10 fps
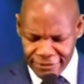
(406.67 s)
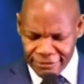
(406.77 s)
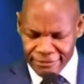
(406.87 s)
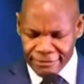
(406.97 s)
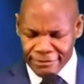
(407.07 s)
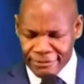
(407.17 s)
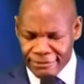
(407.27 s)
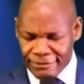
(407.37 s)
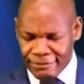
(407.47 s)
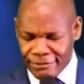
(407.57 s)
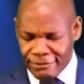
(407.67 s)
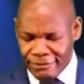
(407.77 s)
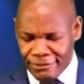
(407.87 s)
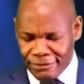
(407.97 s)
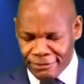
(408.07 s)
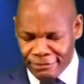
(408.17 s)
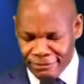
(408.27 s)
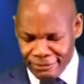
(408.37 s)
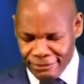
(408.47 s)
Nobody speaks.